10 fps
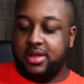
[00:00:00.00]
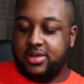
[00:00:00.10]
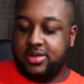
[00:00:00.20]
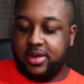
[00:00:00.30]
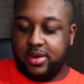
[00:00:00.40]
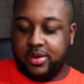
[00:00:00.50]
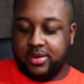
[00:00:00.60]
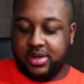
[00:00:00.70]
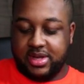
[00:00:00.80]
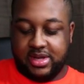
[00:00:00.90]
So,
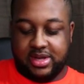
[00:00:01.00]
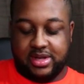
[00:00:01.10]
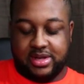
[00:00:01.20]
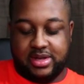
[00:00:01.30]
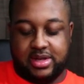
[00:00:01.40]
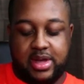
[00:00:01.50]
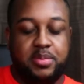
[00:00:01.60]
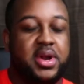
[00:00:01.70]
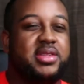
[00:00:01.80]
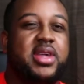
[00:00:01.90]
and
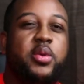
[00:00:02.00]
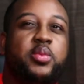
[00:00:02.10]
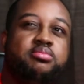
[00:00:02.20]
plus I